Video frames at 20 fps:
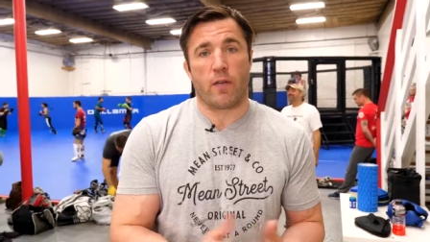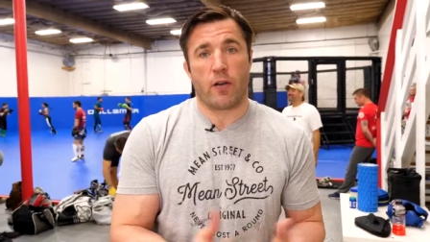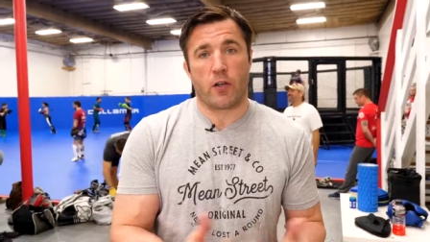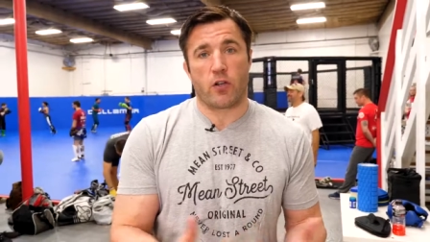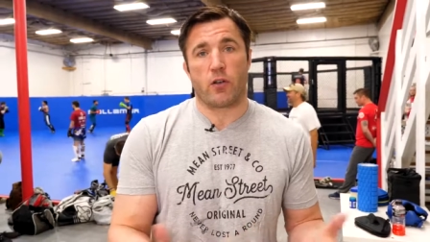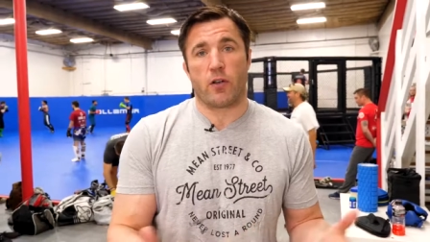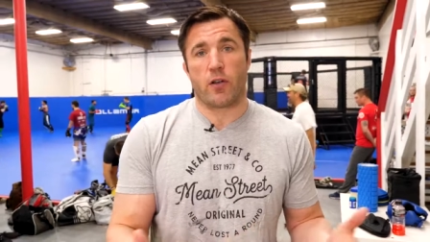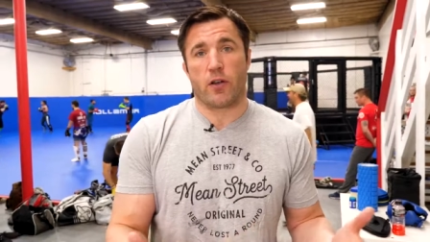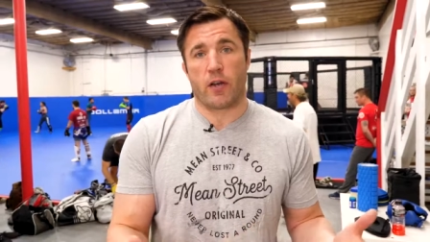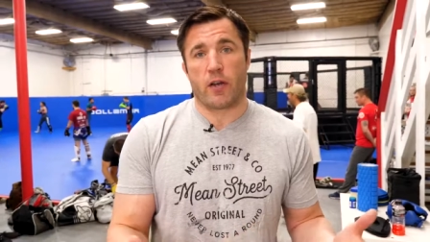
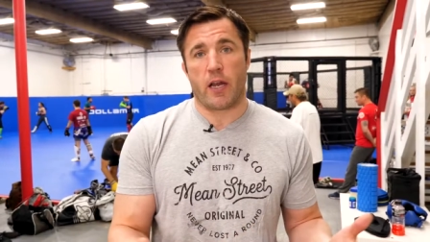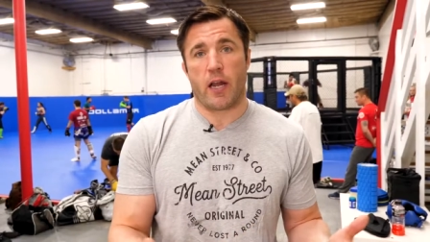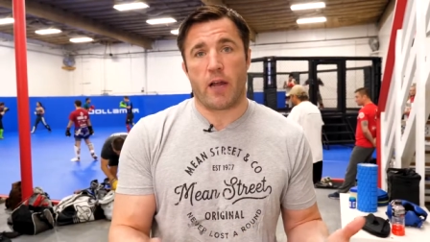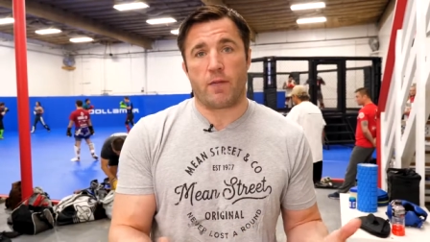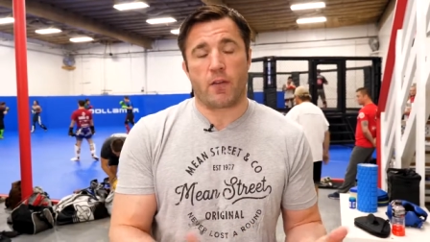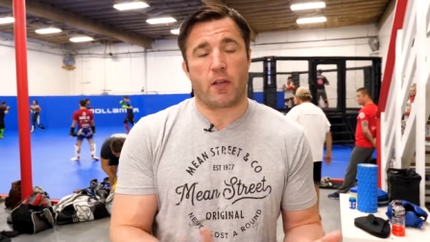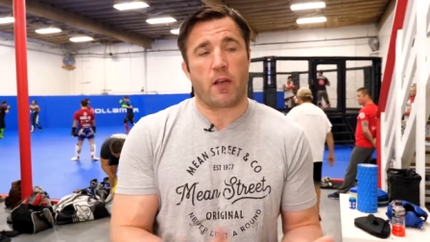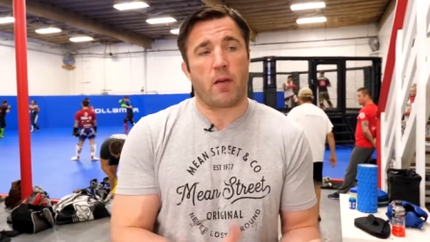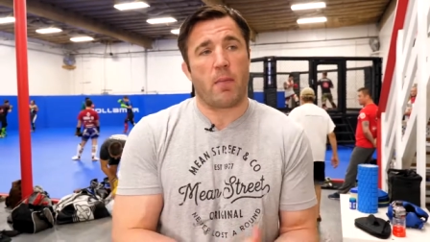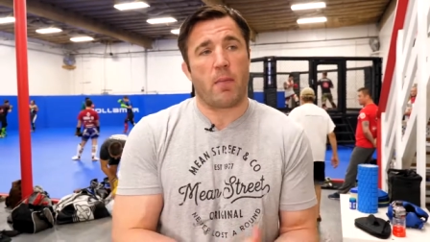Eventually, you're going to
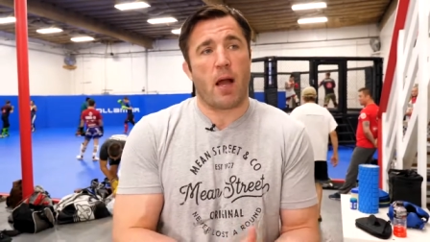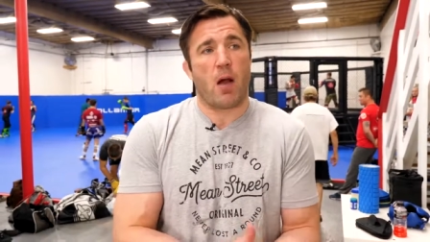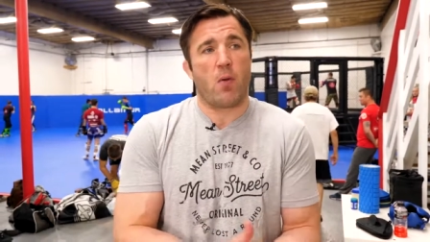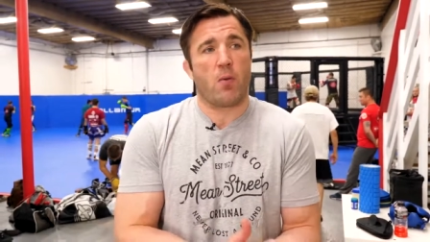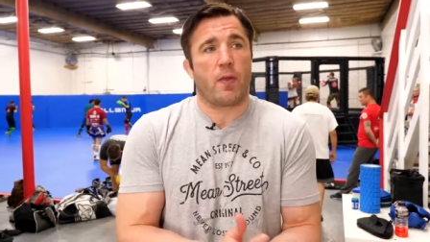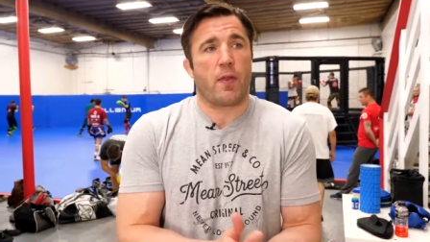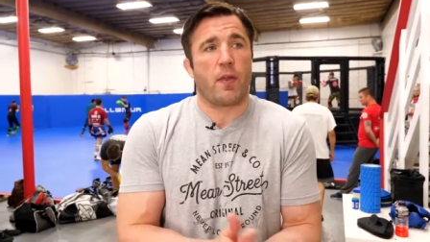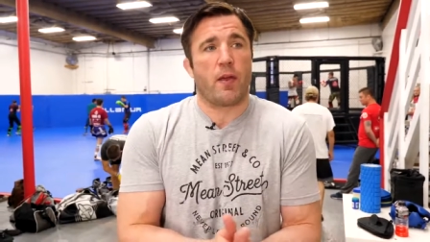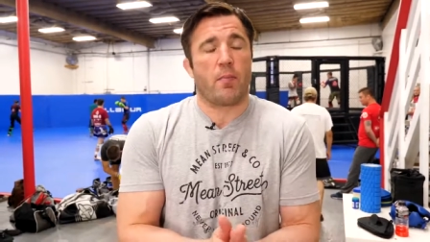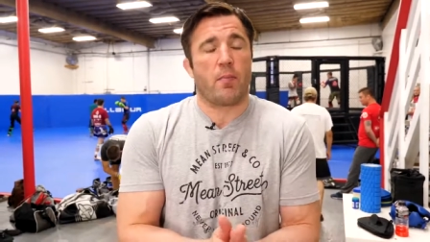have to come
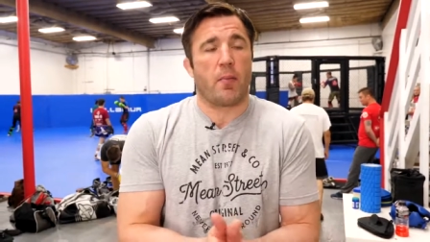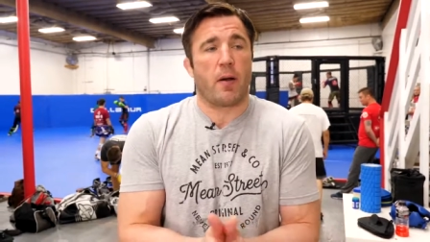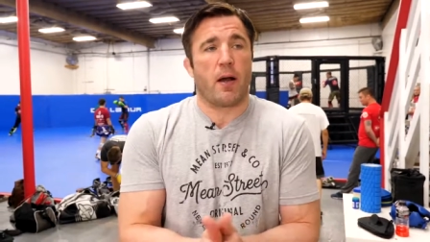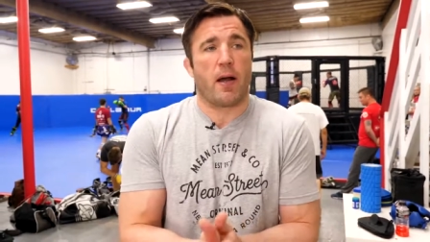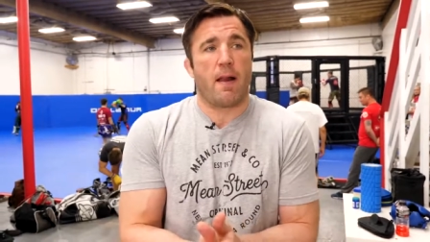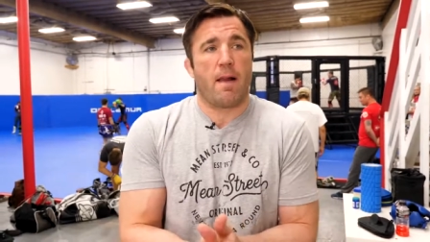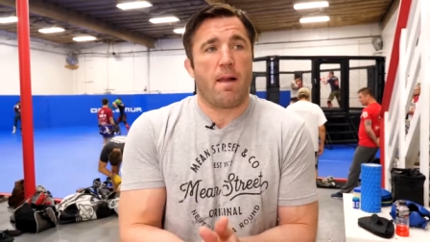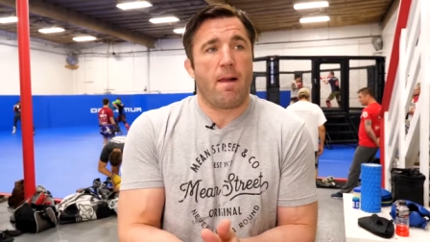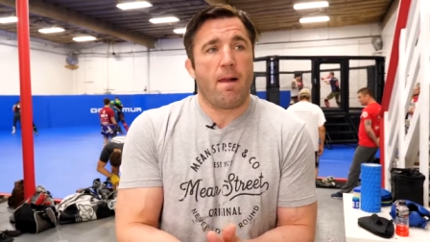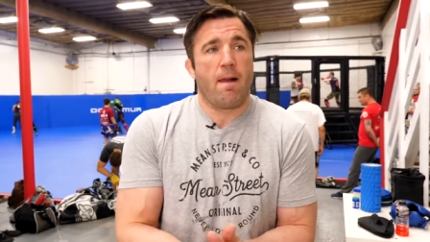out with it.
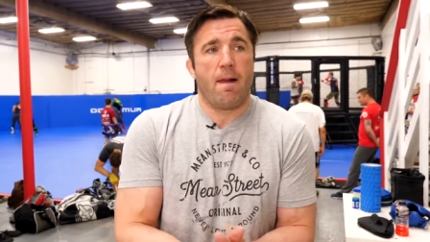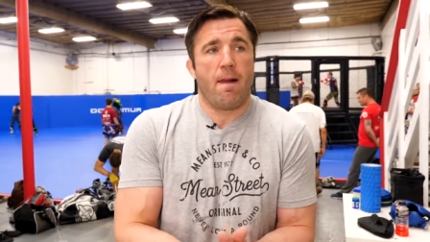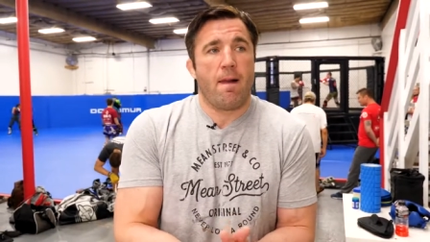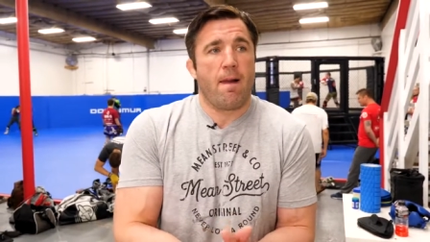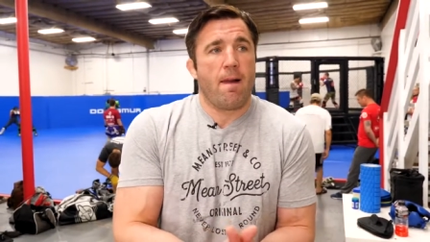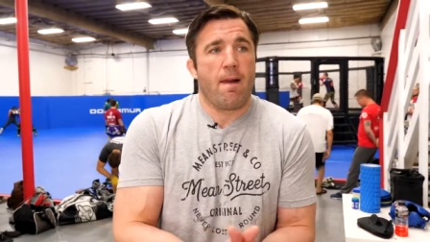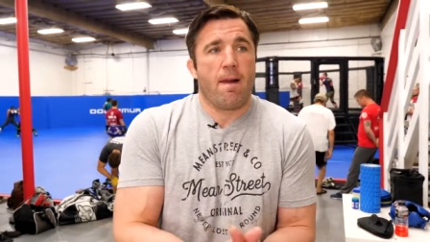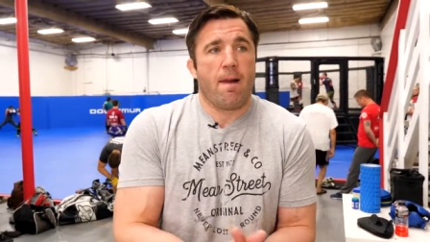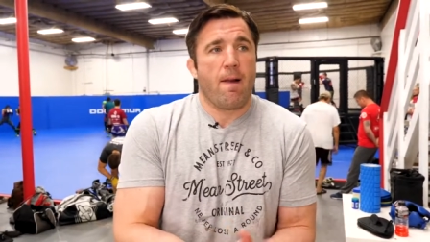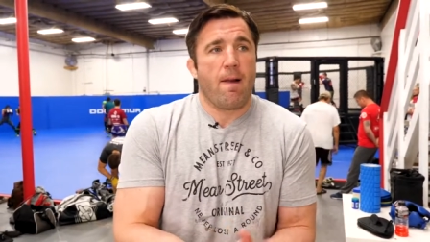But
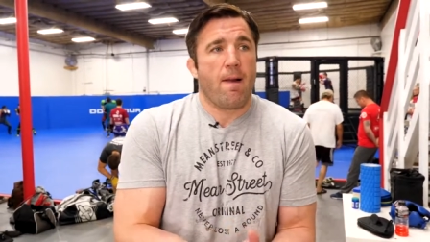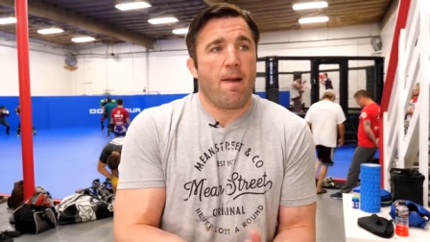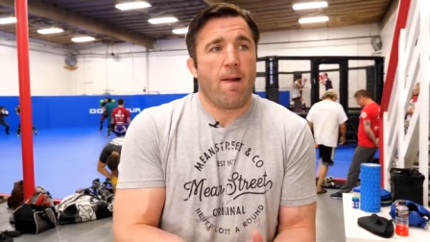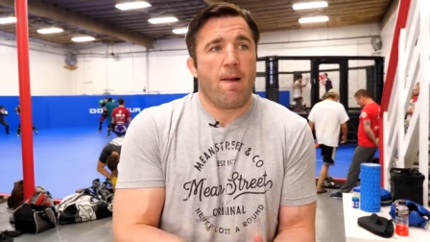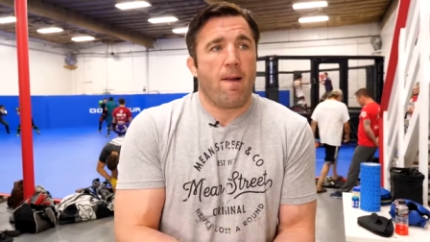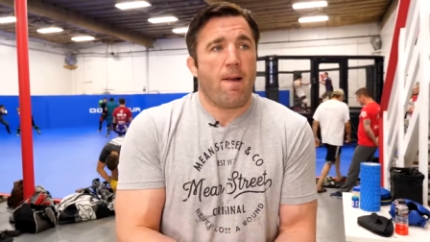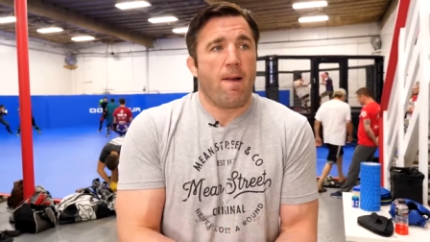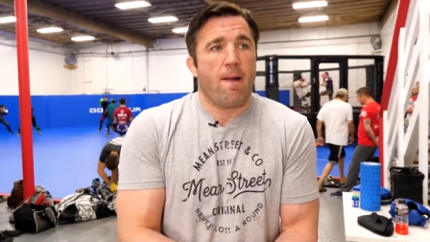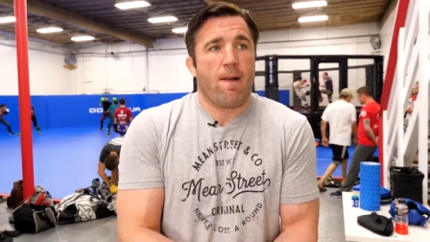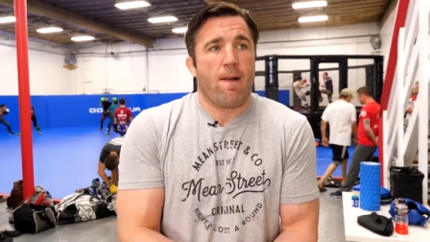
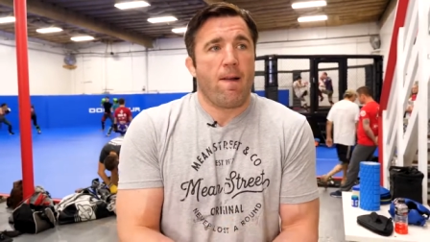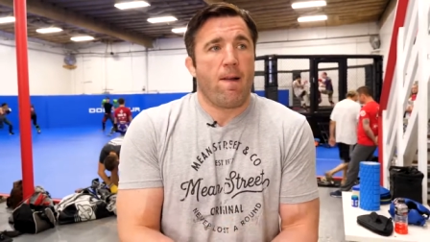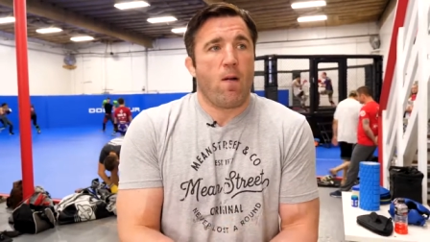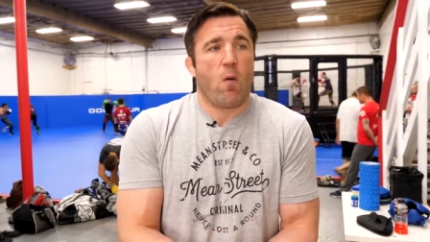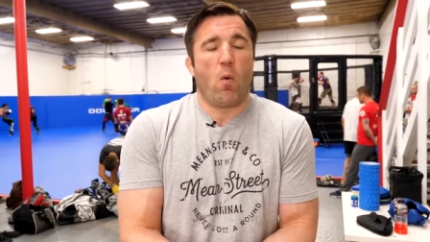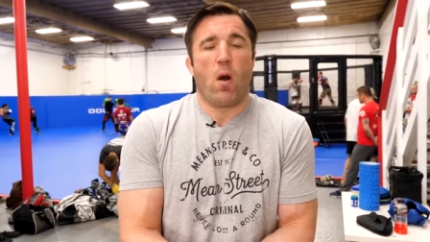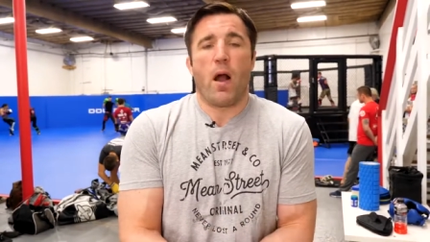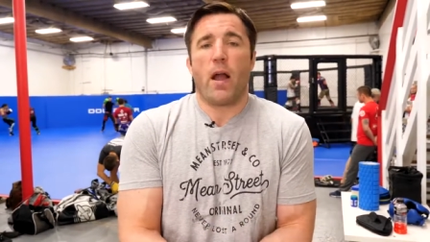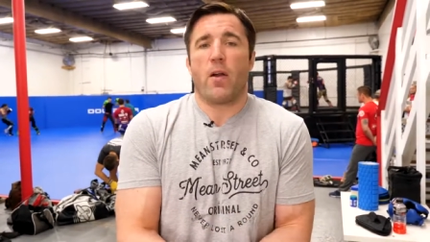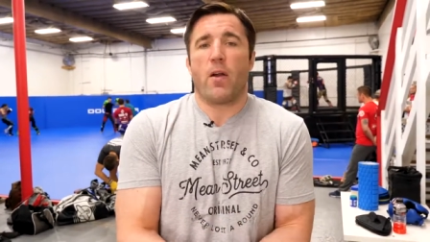
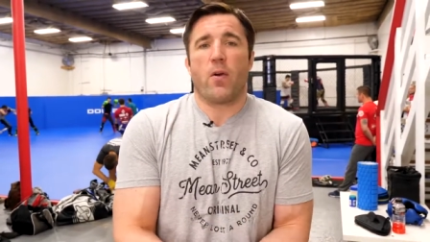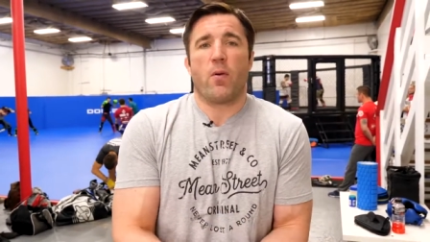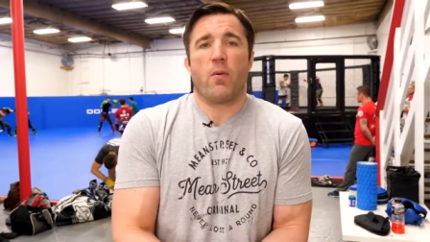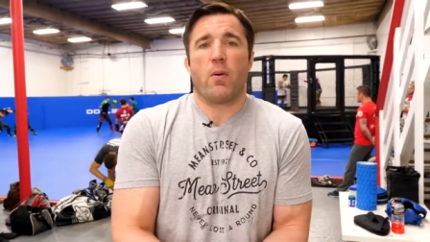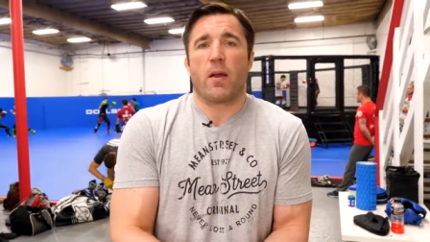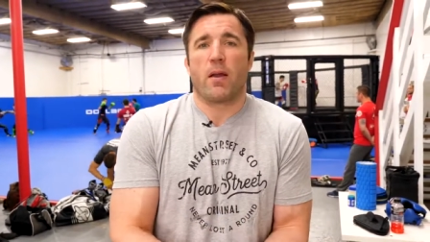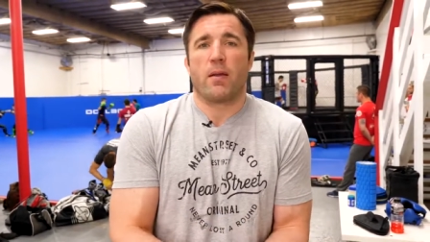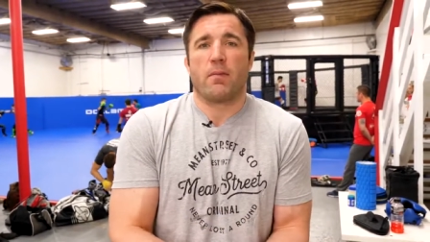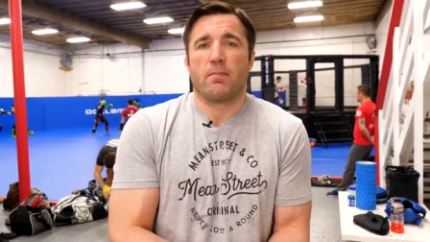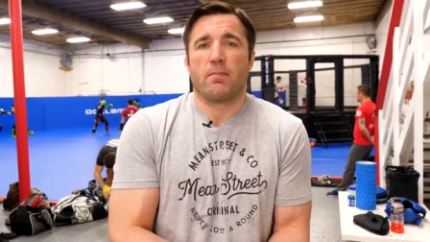why
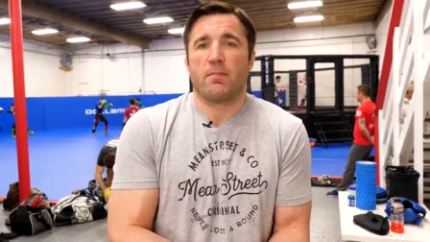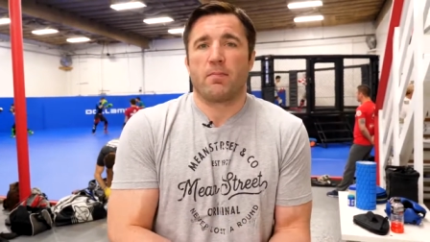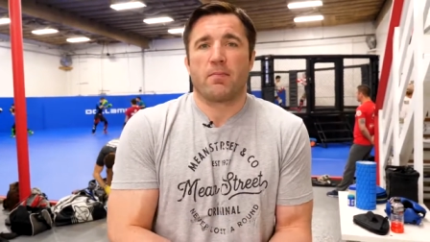hurry?